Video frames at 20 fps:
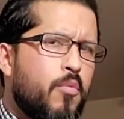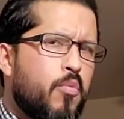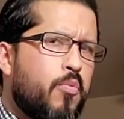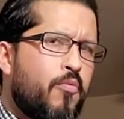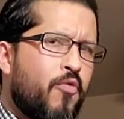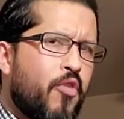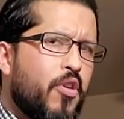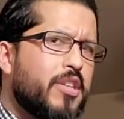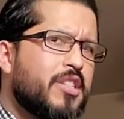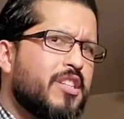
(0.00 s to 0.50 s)

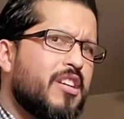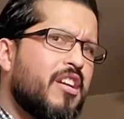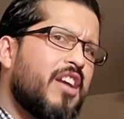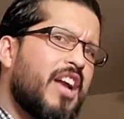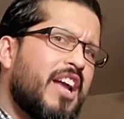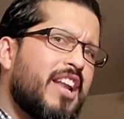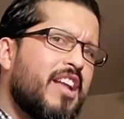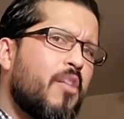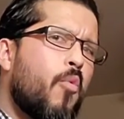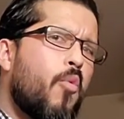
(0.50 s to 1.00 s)
first you
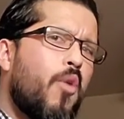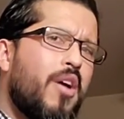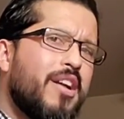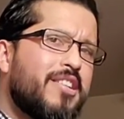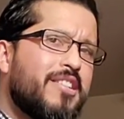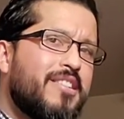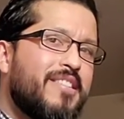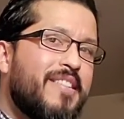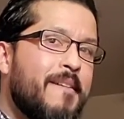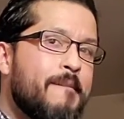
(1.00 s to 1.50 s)
kind of
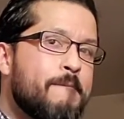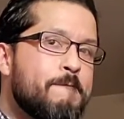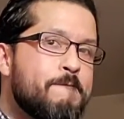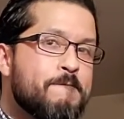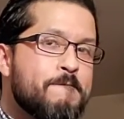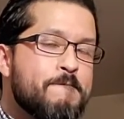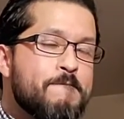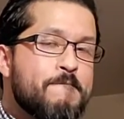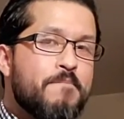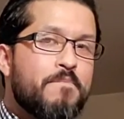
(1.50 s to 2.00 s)
wonder,
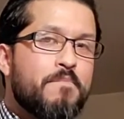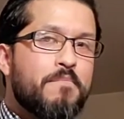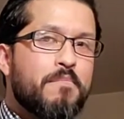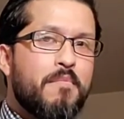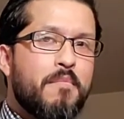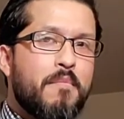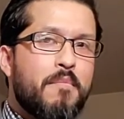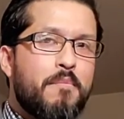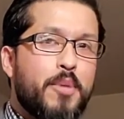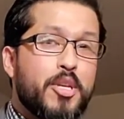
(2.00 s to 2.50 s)

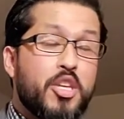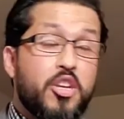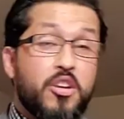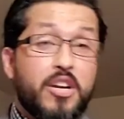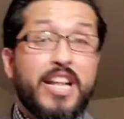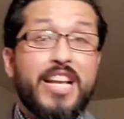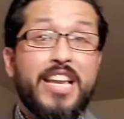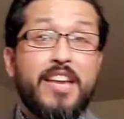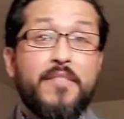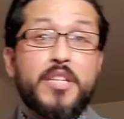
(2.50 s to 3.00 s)
but you're
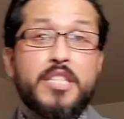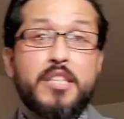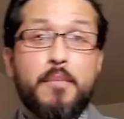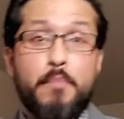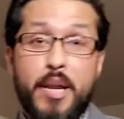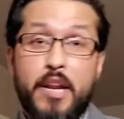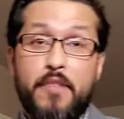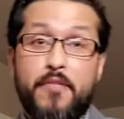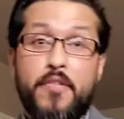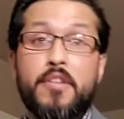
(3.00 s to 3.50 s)
going to give us the
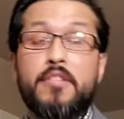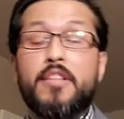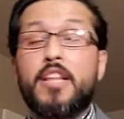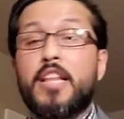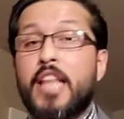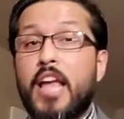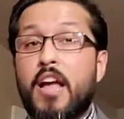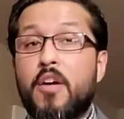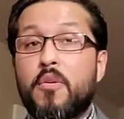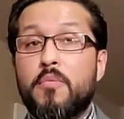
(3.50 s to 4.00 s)
benefit of the
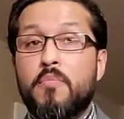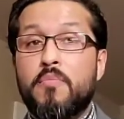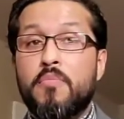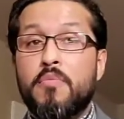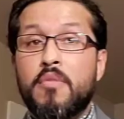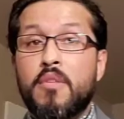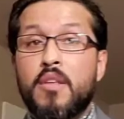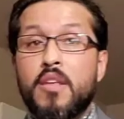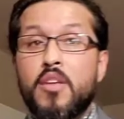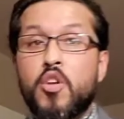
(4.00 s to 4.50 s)
doubt.
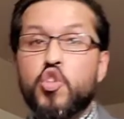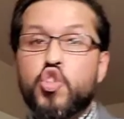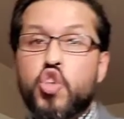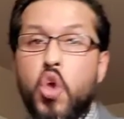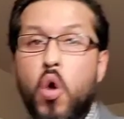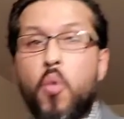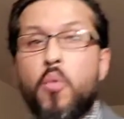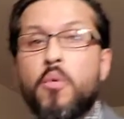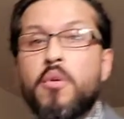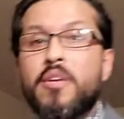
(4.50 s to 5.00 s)

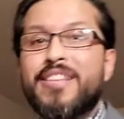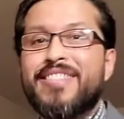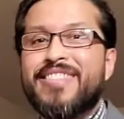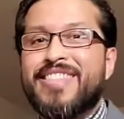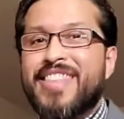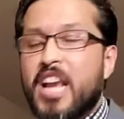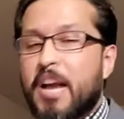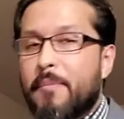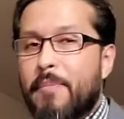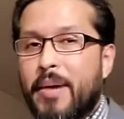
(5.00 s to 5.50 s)
So
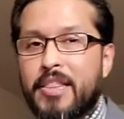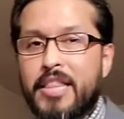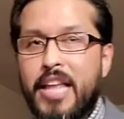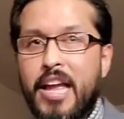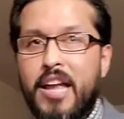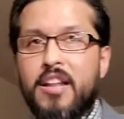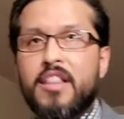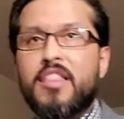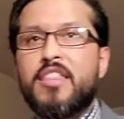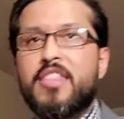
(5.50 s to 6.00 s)
think about
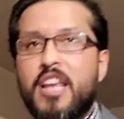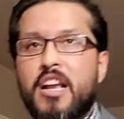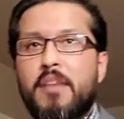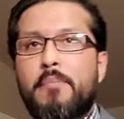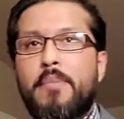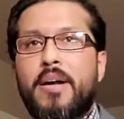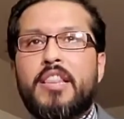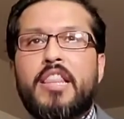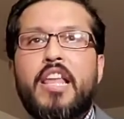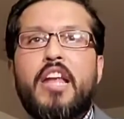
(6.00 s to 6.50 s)
that. Think
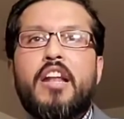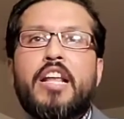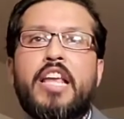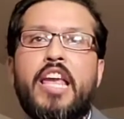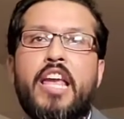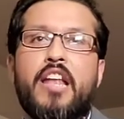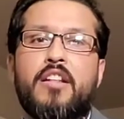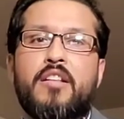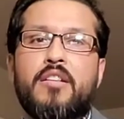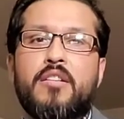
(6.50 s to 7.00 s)
about that
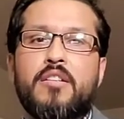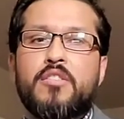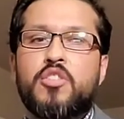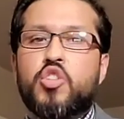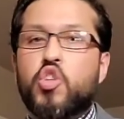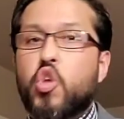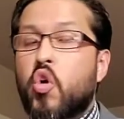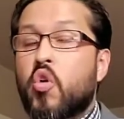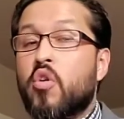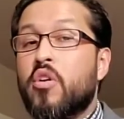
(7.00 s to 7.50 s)
again.
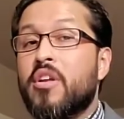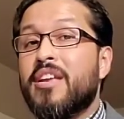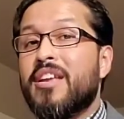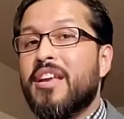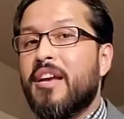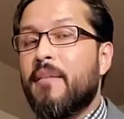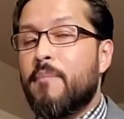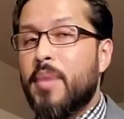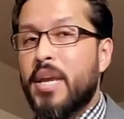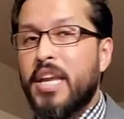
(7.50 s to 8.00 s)
So
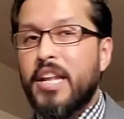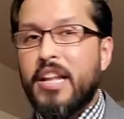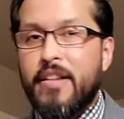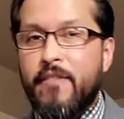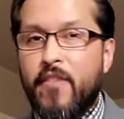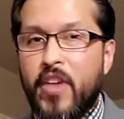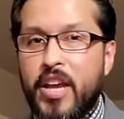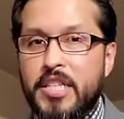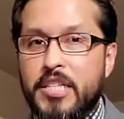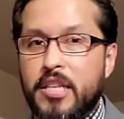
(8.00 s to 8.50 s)
being
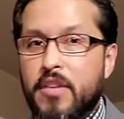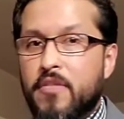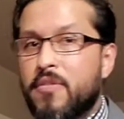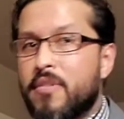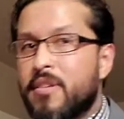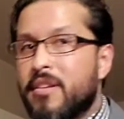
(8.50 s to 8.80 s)
invasive.